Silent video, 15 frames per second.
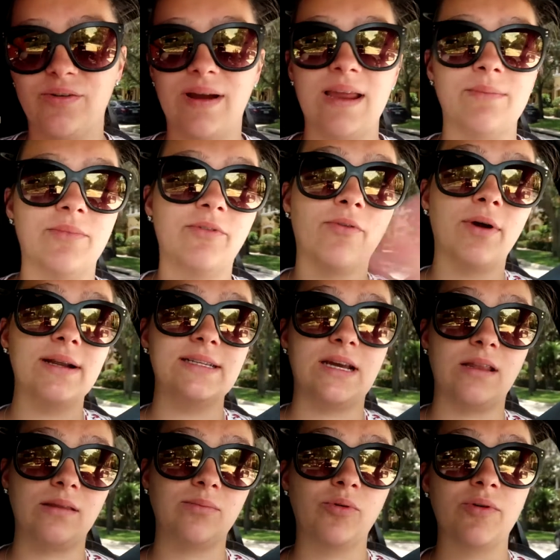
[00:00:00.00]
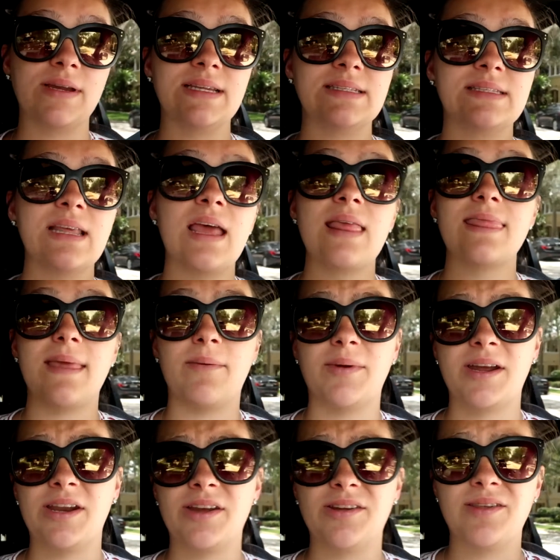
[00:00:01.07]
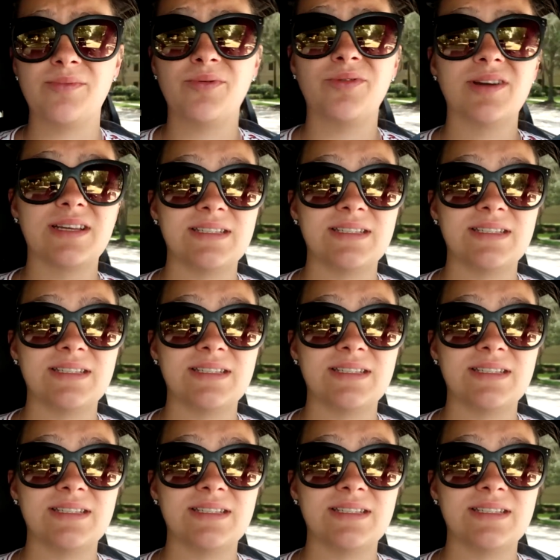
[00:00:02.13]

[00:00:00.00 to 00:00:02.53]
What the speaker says: rain before I tell the boys that we're gonna go to the pool,